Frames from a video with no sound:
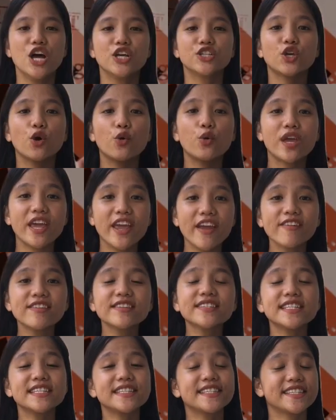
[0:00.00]
So
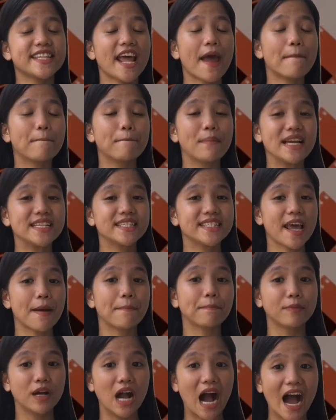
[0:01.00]
here's a
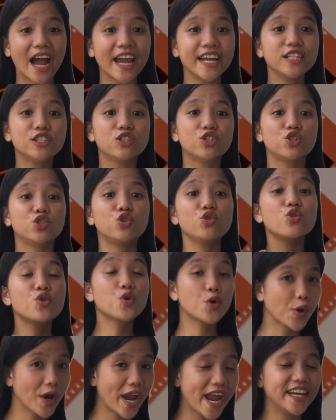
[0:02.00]
step-by-step -step guide to
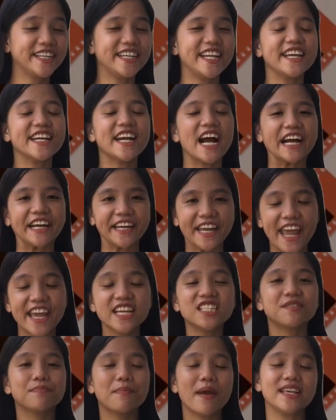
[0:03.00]
creating a
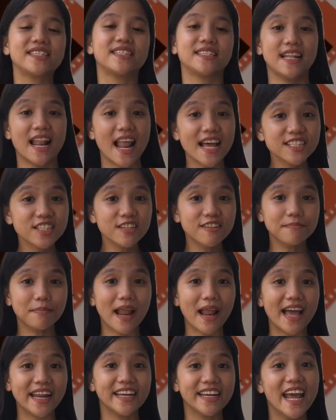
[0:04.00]
case-based lesson
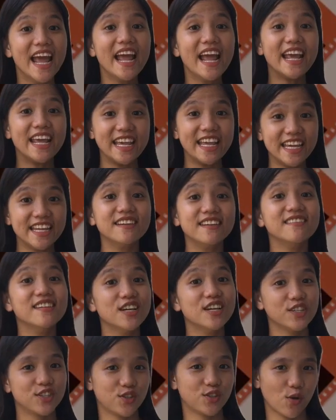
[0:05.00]
plan in
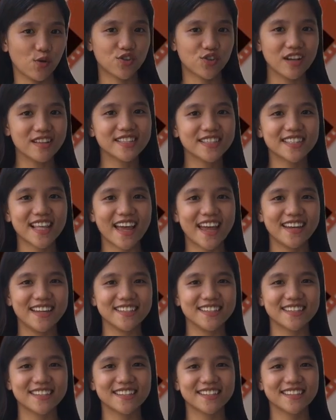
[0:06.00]
social
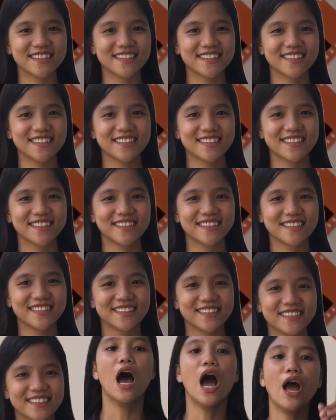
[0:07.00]
studies.
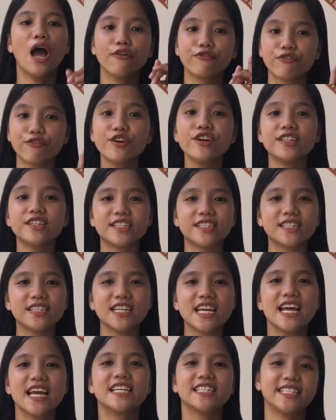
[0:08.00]
First,
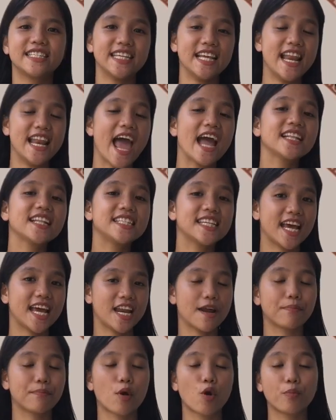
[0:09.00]
select
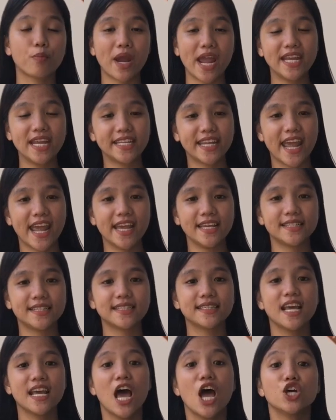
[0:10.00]
an appropriate
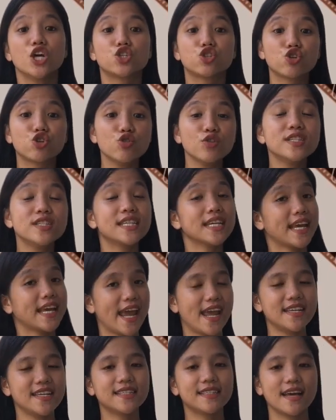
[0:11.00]
case. Choose a
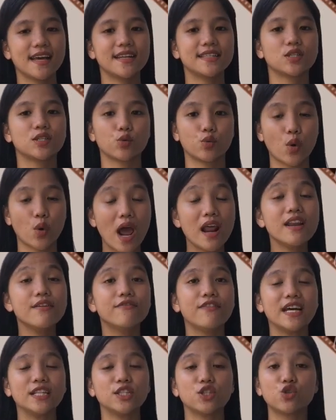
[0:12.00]
case that is
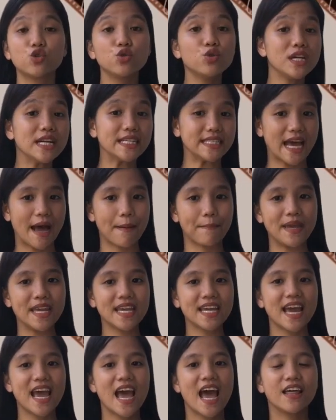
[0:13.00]
relevant to the
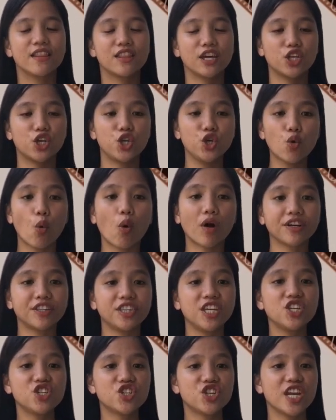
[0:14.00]
topic that you are
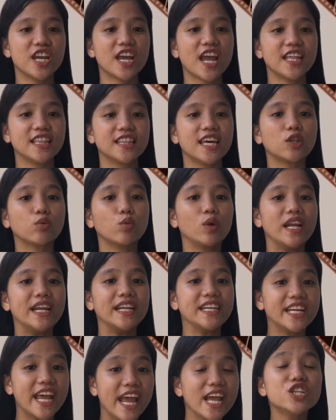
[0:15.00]
teaching and that will
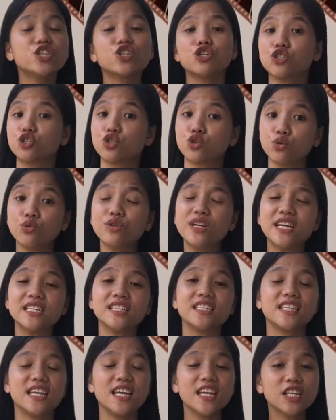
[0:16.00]
engage
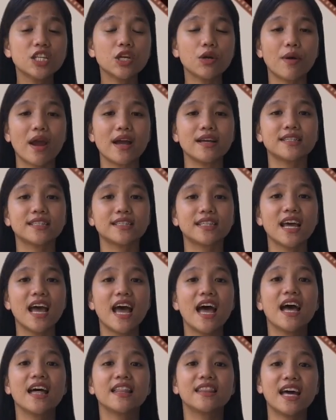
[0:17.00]
students' interest
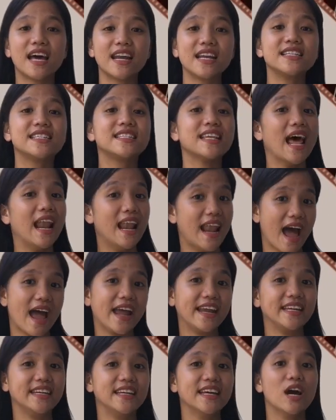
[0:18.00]
that is
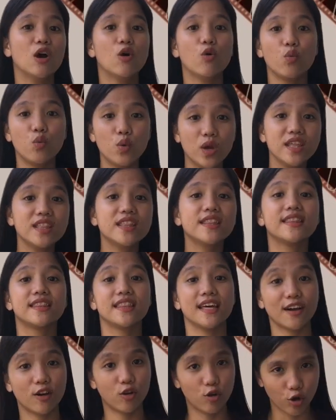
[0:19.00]
aligned
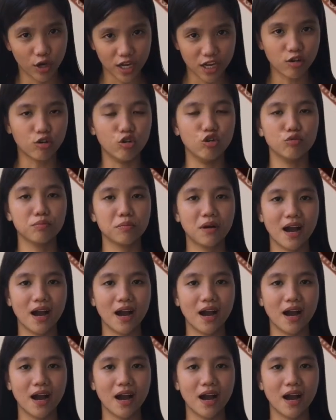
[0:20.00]
with the curriculum